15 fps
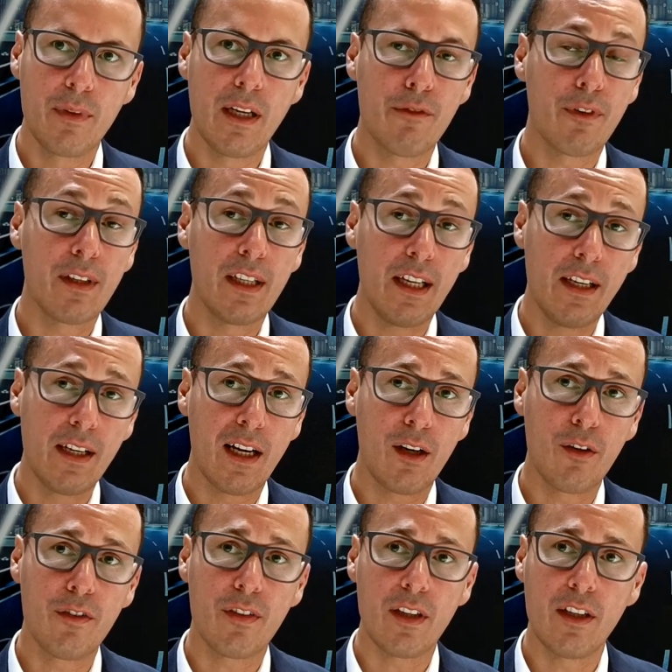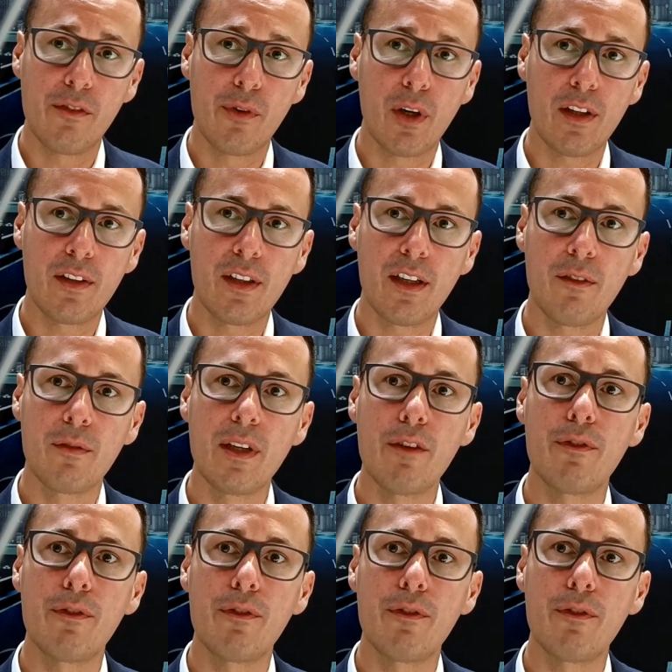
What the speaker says: we have an in-house inverter,